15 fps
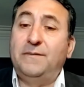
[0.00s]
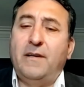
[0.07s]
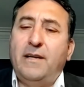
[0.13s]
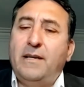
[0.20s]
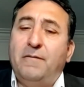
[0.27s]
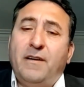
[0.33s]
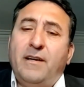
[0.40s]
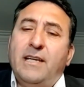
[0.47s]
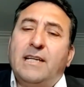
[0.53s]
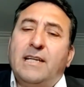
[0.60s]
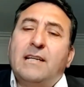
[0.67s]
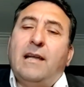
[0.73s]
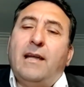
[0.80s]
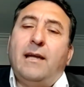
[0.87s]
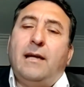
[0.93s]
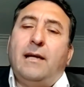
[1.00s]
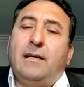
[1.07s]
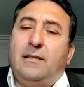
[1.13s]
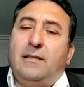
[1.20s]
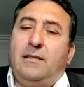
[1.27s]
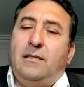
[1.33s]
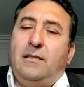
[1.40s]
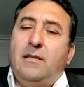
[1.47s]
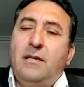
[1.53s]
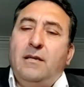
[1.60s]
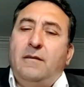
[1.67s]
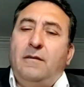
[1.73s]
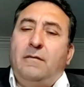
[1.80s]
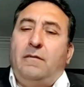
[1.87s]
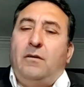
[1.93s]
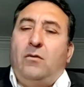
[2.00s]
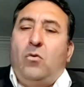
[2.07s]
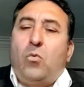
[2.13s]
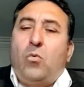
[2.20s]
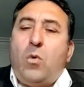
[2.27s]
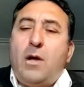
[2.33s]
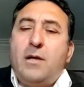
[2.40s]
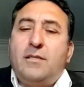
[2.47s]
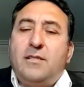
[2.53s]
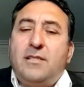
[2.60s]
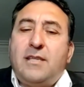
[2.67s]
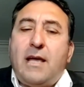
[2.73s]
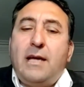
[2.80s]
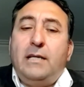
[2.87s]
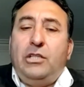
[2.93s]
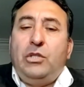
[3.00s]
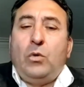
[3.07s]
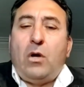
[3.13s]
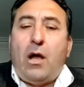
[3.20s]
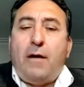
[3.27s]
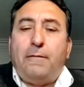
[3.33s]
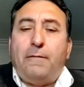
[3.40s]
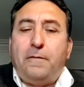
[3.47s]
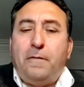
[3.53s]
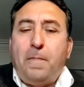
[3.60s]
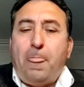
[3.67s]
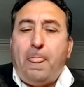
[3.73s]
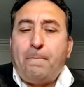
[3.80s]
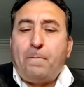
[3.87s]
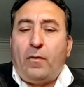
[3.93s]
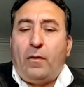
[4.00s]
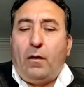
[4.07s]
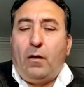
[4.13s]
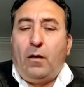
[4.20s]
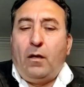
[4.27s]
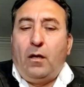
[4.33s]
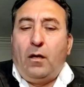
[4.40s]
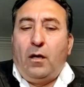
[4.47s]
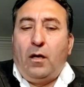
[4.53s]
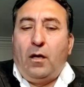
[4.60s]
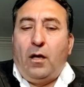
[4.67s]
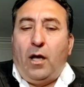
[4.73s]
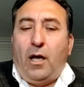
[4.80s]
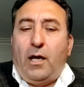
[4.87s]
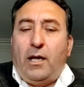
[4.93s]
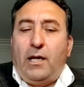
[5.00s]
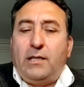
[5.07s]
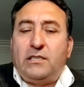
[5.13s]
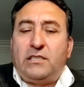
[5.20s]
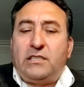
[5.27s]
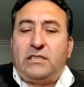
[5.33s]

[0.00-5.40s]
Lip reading: very, very clear. On one side, you have a